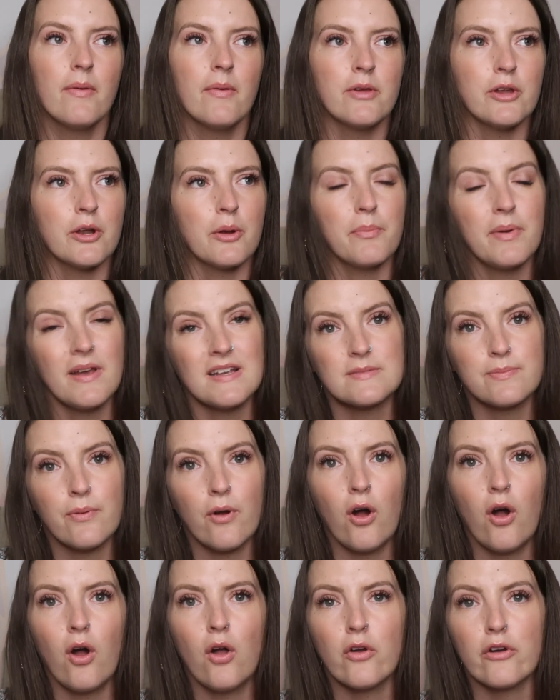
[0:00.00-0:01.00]
you know,
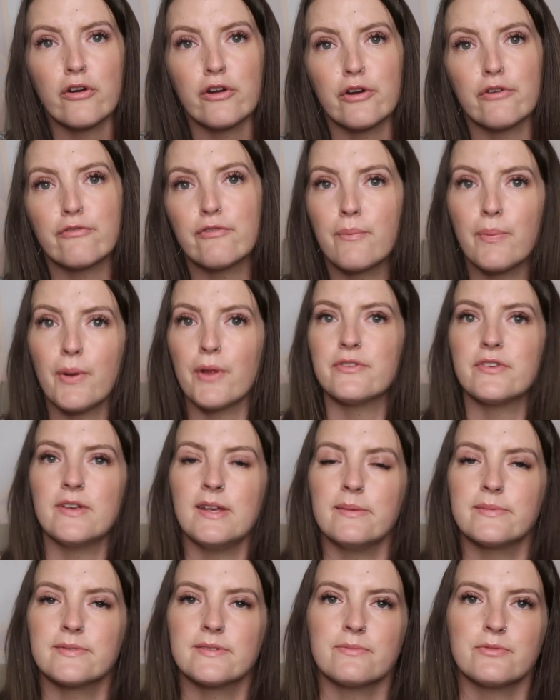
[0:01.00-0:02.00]
baseball or football
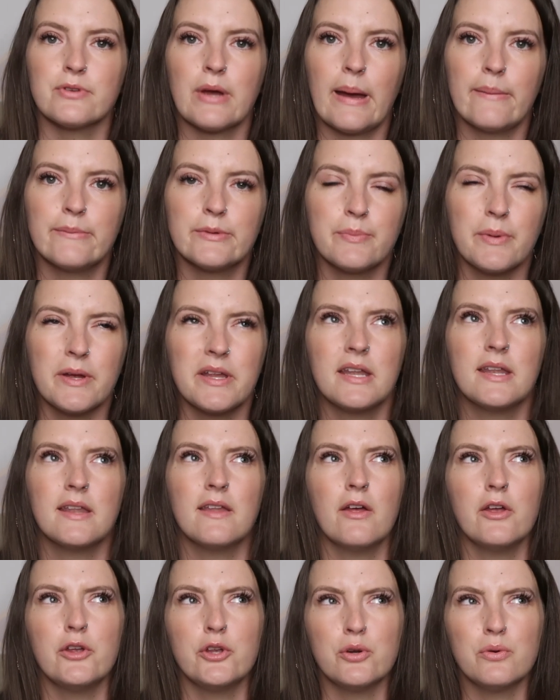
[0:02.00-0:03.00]
teams sometimes, but
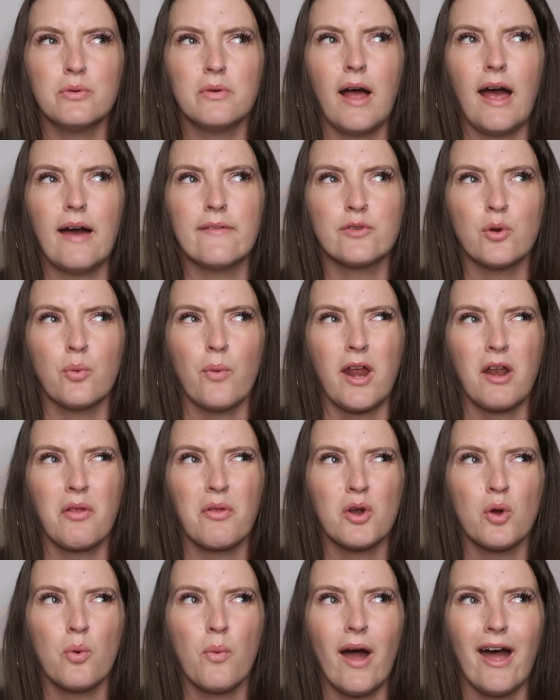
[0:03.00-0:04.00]
you have to wait a
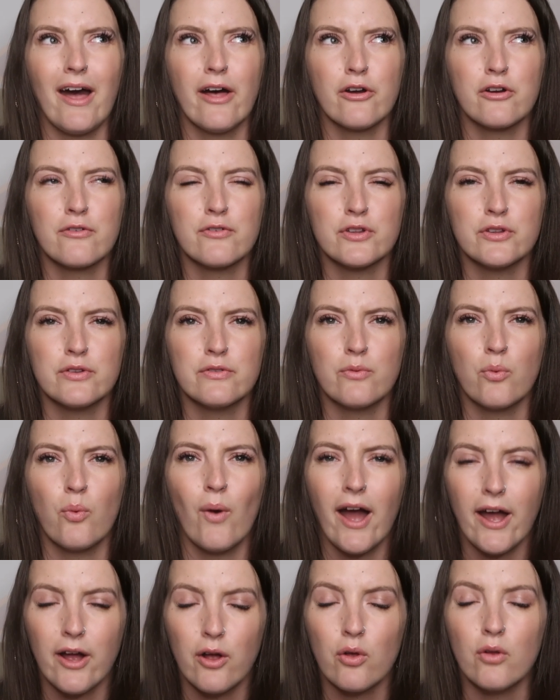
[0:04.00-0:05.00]
little
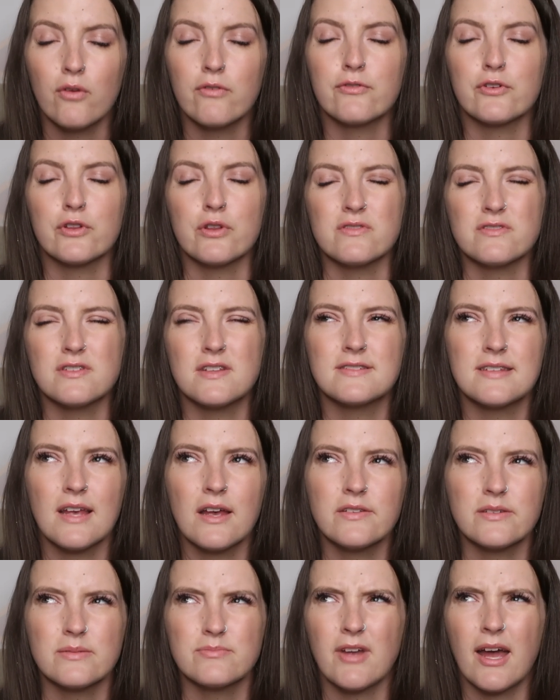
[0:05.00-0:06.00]
while for those to
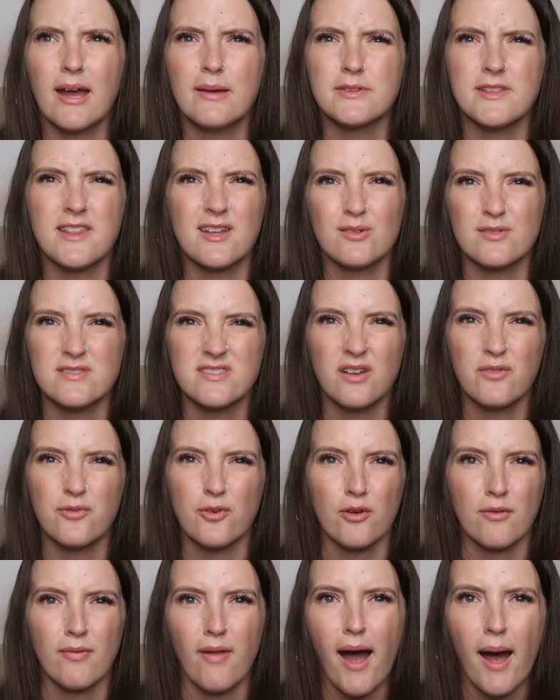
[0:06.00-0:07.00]
sell sometimes, and they don't sell
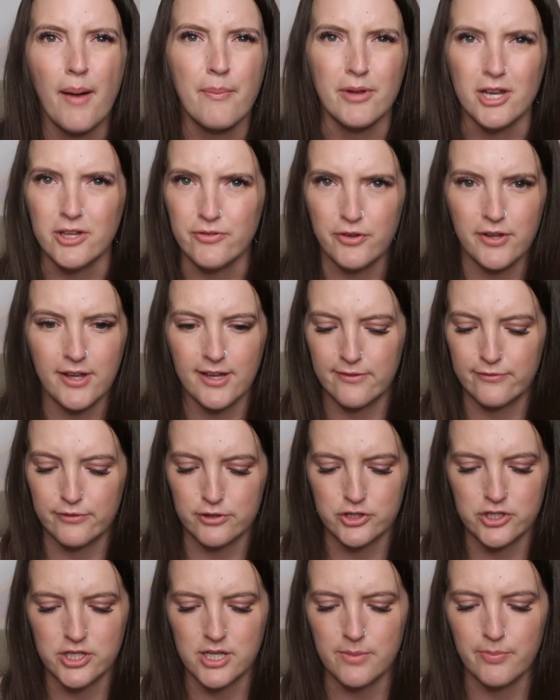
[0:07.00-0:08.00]
for a lot. But if you can get it
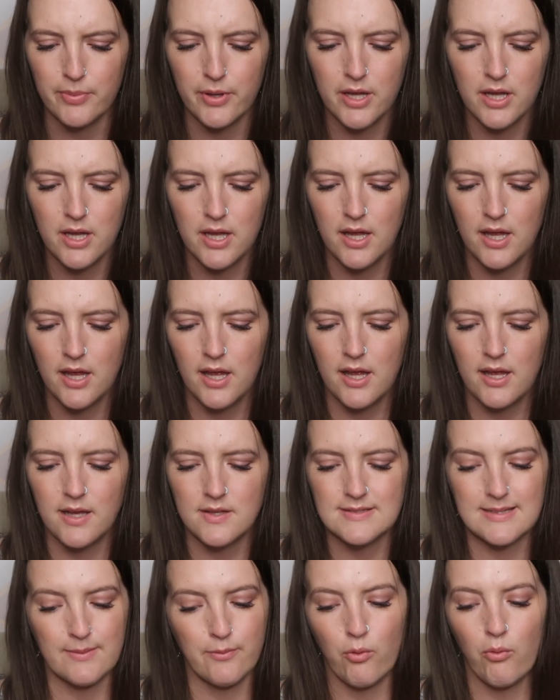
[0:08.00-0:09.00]
for cheap,
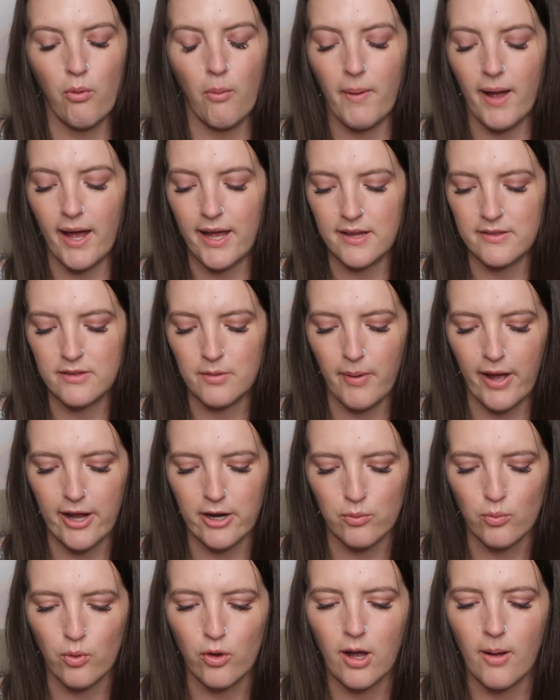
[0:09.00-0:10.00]
someone will buy it. The
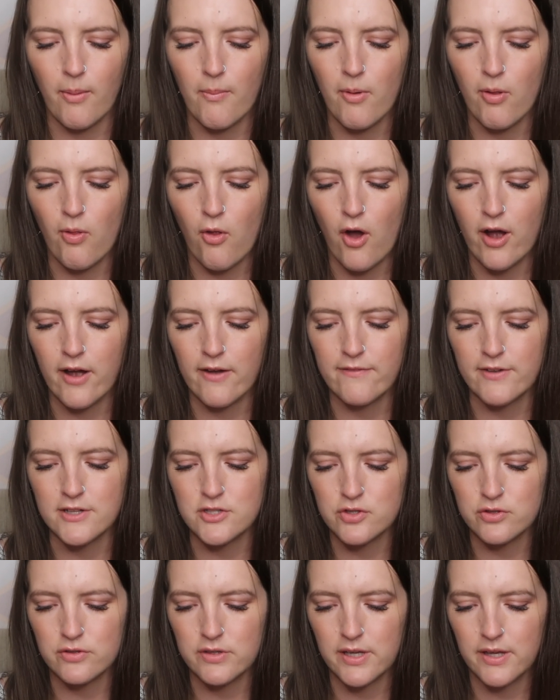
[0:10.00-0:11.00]
buyer will come along
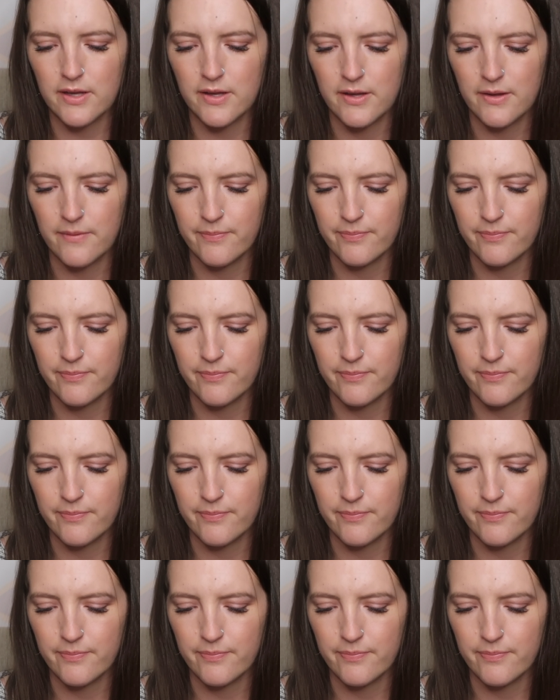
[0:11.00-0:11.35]
eventually.